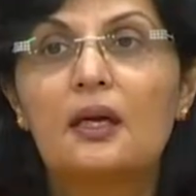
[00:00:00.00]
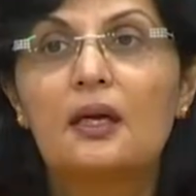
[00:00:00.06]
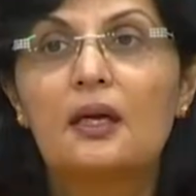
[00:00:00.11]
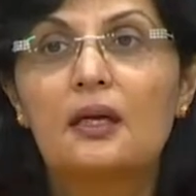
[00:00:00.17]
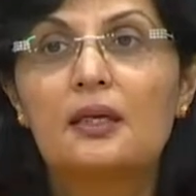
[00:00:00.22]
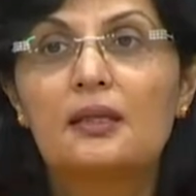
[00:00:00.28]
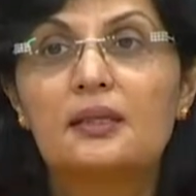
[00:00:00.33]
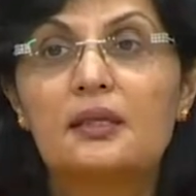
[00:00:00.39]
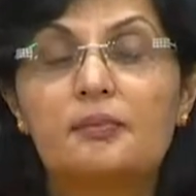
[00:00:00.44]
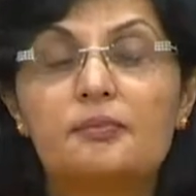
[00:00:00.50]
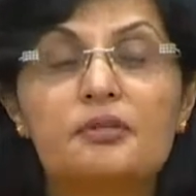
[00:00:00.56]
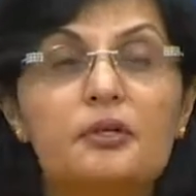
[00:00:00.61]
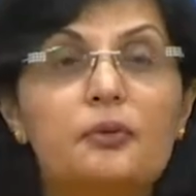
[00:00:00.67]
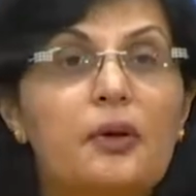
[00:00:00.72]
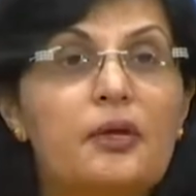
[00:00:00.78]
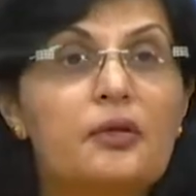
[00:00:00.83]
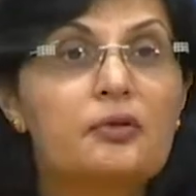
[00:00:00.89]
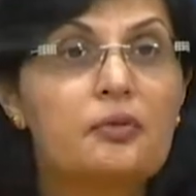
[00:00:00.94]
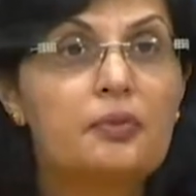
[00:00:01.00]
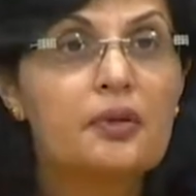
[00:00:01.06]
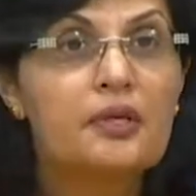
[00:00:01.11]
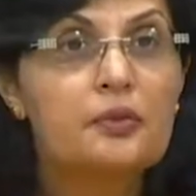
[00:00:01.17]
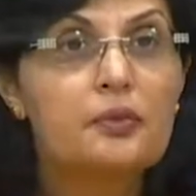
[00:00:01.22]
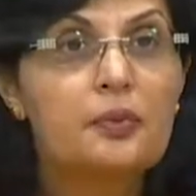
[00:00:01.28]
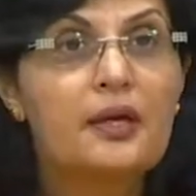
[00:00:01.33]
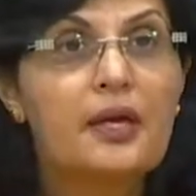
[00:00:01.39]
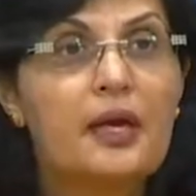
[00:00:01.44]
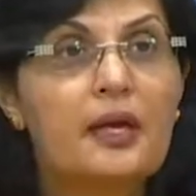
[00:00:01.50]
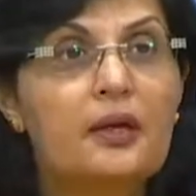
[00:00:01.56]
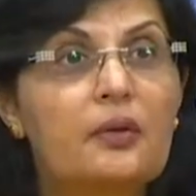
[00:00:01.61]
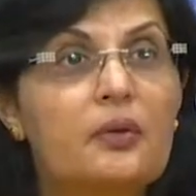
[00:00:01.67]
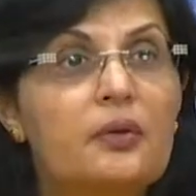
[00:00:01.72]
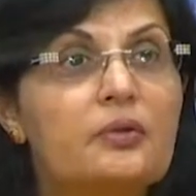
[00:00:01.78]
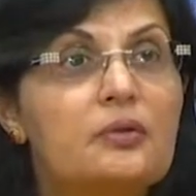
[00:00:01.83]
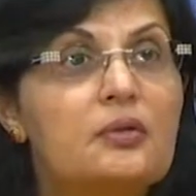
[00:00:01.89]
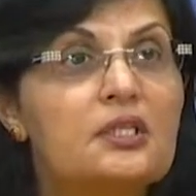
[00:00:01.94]
uh, subsequent to which we are
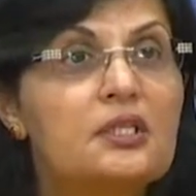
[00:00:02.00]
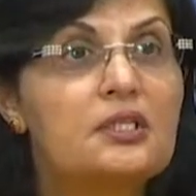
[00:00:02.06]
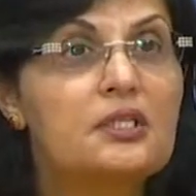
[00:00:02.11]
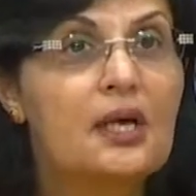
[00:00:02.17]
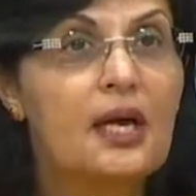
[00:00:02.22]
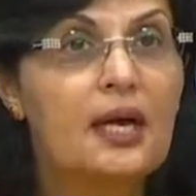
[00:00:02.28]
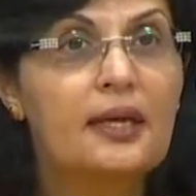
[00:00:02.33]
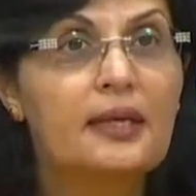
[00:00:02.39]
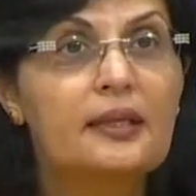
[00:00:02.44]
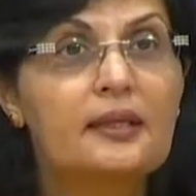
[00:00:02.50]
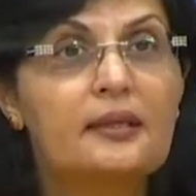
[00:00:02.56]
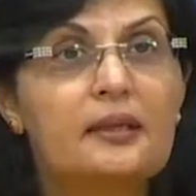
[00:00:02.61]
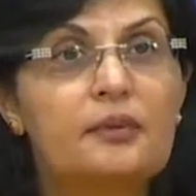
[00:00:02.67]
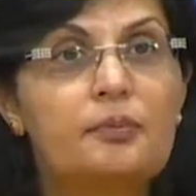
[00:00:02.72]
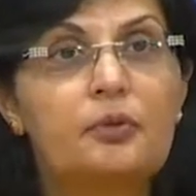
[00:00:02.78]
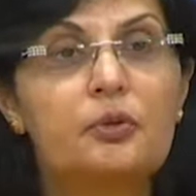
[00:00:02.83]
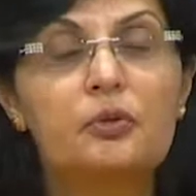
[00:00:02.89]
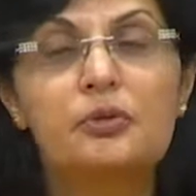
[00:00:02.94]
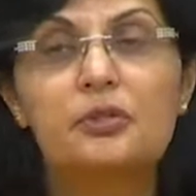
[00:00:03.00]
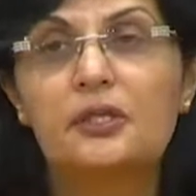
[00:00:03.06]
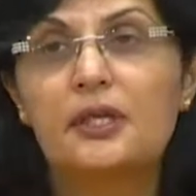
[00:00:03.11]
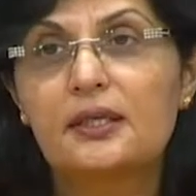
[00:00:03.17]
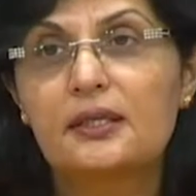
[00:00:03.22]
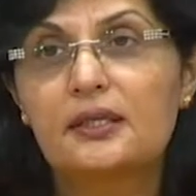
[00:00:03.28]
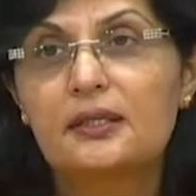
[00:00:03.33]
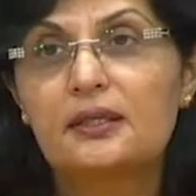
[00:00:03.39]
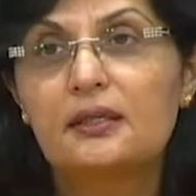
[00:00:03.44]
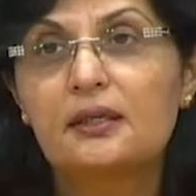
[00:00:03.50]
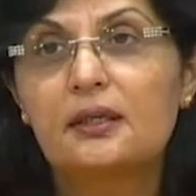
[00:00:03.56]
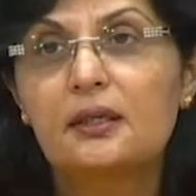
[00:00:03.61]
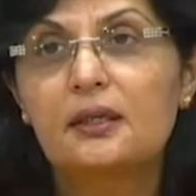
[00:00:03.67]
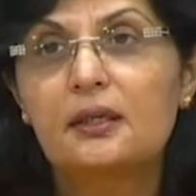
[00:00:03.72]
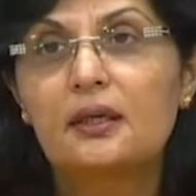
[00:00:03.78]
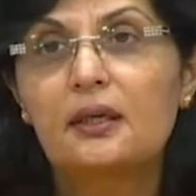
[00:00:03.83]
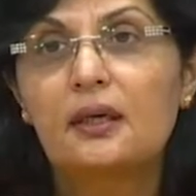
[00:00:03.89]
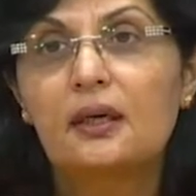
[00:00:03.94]
going to decide the process
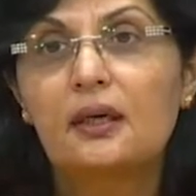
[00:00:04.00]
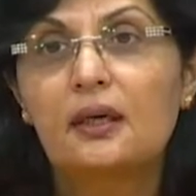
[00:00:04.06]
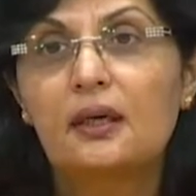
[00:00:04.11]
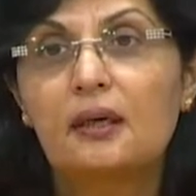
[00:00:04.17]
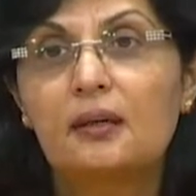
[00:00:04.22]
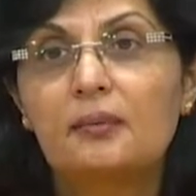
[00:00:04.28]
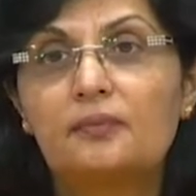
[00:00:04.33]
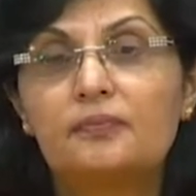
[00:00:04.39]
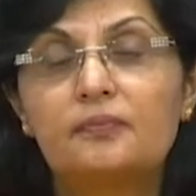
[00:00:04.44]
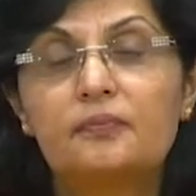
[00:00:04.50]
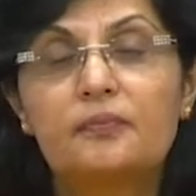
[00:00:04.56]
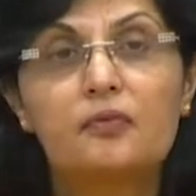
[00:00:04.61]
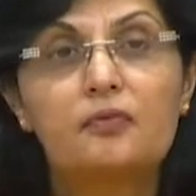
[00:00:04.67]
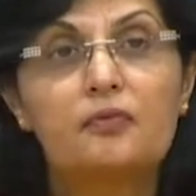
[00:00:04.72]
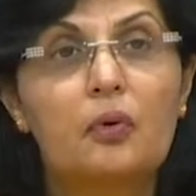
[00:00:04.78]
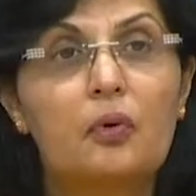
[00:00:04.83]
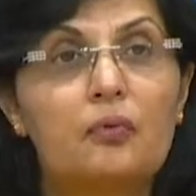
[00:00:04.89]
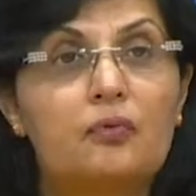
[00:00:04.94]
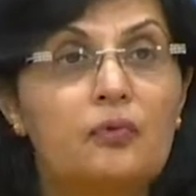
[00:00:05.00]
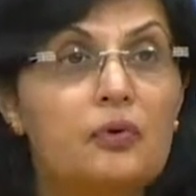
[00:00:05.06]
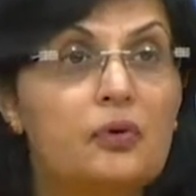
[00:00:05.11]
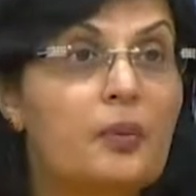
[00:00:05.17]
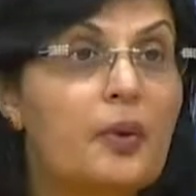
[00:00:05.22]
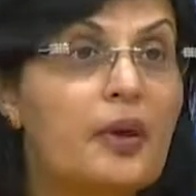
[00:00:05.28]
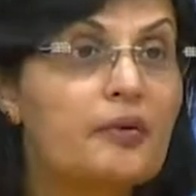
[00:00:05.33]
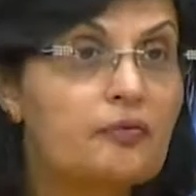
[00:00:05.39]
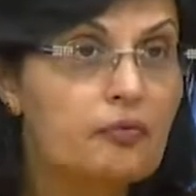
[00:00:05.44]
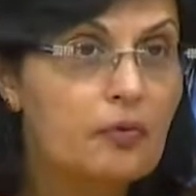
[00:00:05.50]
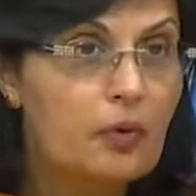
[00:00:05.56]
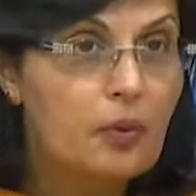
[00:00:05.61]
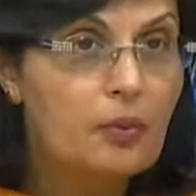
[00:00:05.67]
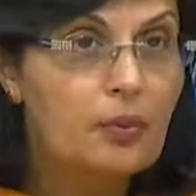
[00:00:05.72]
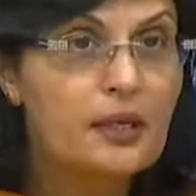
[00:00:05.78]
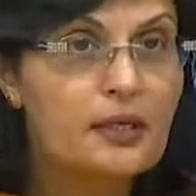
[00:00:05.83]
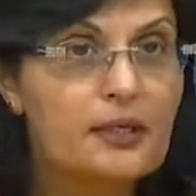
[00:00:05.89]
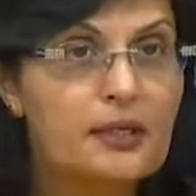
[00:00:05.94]
um, for, for the way
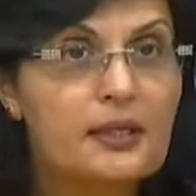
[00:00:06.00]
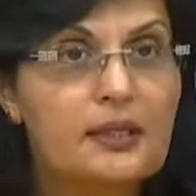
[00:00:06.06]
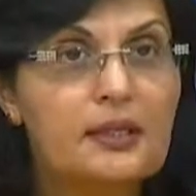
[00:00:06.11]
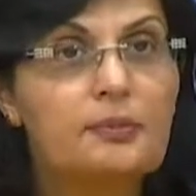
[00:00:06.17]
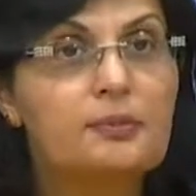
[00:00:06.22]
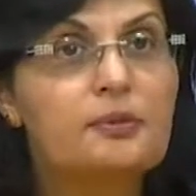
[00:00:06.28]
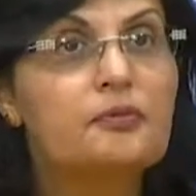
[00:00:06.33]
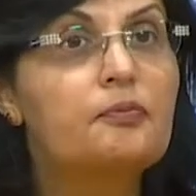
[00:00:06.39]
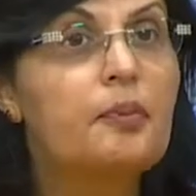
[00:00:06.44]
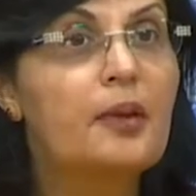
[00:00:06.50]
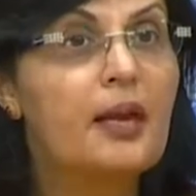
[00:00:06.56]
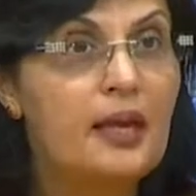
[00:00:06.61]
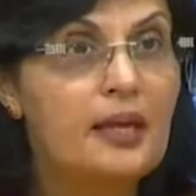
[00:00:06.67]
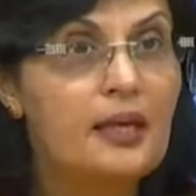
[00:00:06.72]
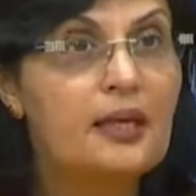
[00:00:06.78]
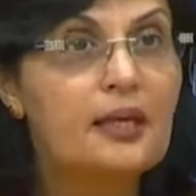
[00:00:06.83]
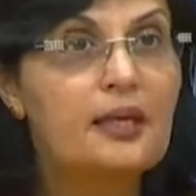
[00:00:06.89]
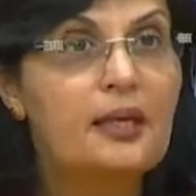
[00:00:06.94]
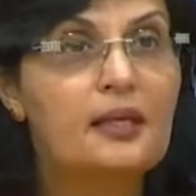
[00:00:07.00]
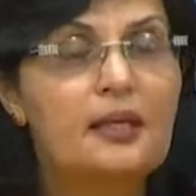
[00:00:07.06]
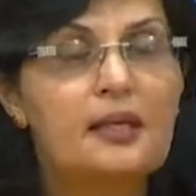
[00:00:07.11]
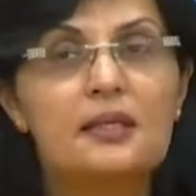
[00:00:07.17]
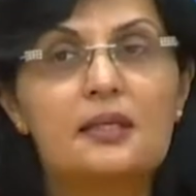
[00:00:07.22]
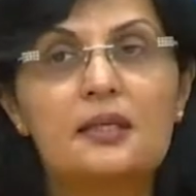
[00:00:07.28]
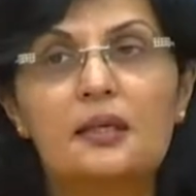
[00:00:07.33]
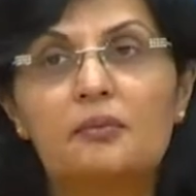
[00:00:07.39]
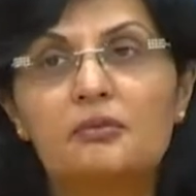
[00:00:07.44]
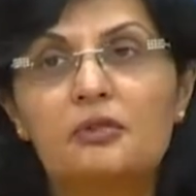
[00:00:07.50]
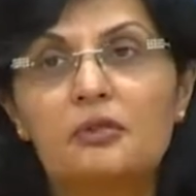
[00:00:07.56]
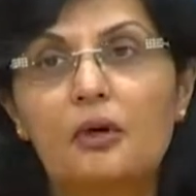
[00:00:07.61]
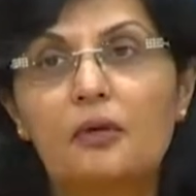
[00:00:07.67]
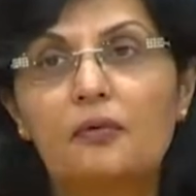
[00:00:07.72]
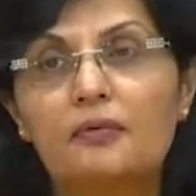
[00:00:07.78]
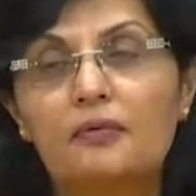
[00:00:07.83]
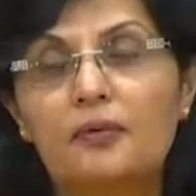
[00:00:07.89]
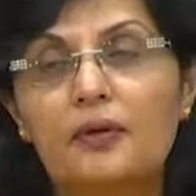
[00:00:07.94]
forward in terms of planning and in terms
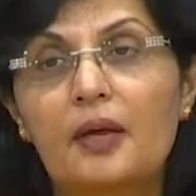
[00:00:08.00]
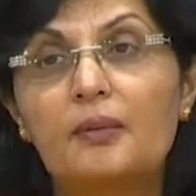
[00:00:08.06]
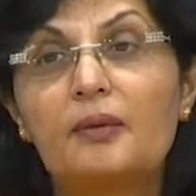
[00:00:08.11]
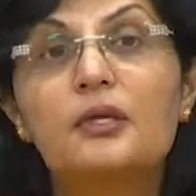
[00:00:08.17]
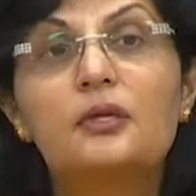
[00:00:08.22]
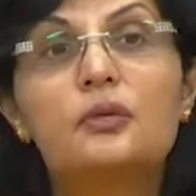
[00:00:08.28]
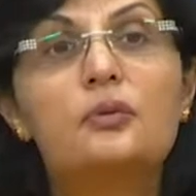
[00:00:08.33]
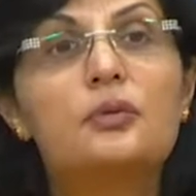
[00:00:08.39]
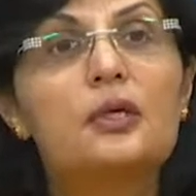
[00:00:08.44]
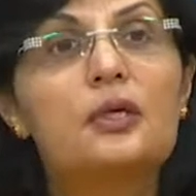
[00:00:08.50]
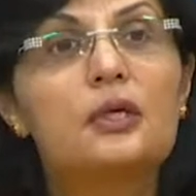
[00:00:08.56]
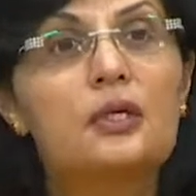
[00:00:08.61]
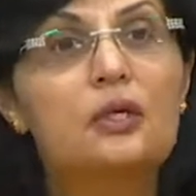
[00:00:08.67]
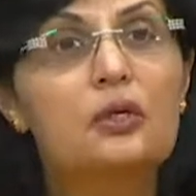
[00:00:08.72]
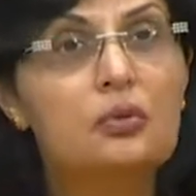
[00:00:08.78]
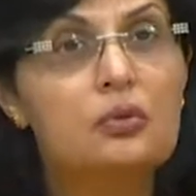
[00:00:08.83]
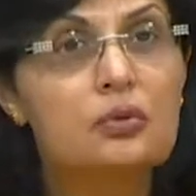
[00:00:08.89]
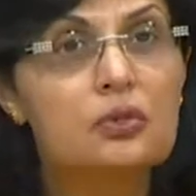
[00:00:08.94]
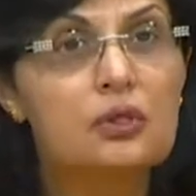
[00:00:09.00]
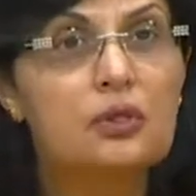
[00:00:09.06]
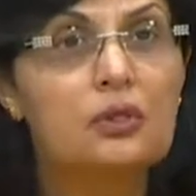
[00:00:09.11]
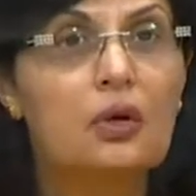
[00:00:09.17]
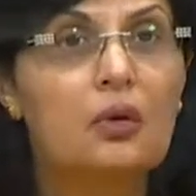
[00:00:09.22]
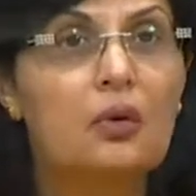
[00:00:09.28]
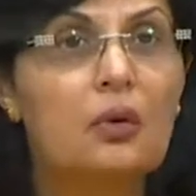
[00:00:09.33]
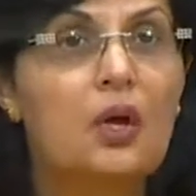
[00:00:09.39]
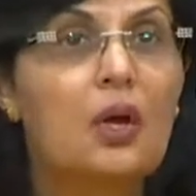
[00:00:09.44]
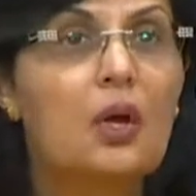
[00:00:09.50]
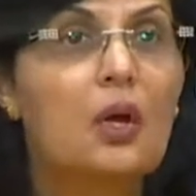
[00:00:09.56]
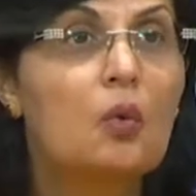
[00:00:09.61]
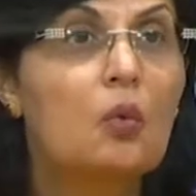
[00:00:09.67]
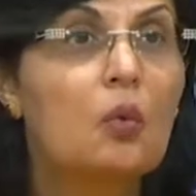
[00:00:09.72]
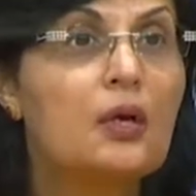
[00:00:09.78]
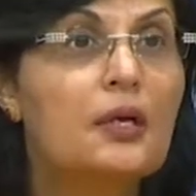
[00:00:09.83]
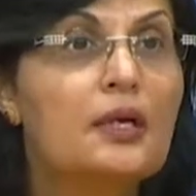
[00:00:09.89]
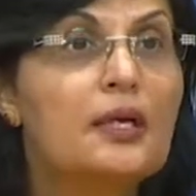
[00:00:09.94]
of coming to a conclusion on
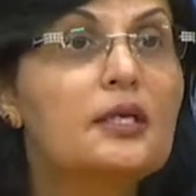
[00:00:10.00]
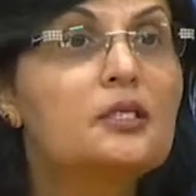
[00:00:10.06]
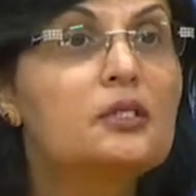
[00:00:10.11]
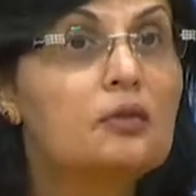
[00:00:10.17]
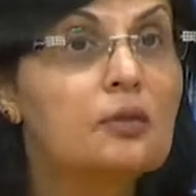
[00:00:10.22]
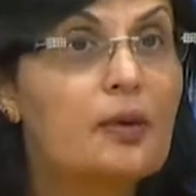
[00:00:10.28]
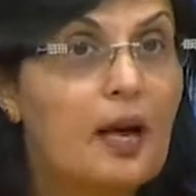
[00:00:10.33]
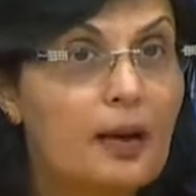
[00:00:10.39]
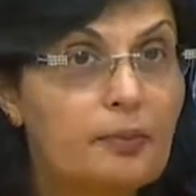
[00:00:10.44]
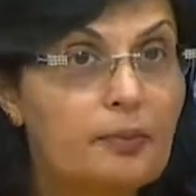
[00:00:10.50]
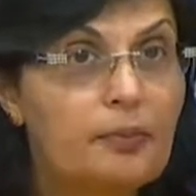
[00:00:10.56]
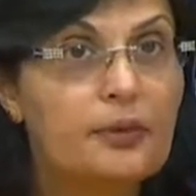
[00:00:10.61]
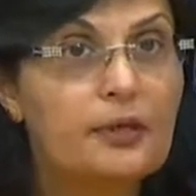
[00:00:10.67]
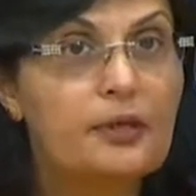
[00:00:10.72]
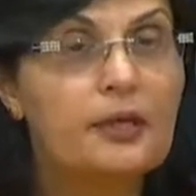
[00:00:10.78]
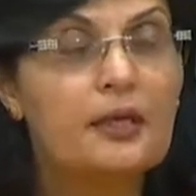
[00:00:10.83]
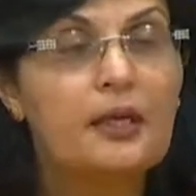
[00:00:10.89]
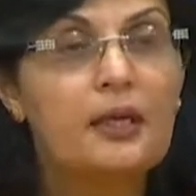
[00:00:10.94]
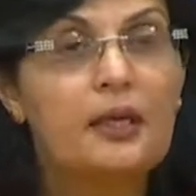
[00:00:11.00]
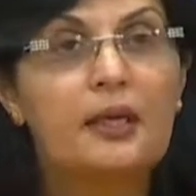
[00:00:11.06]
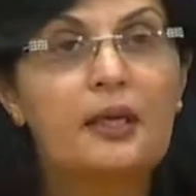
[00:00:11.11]
what needs to happen,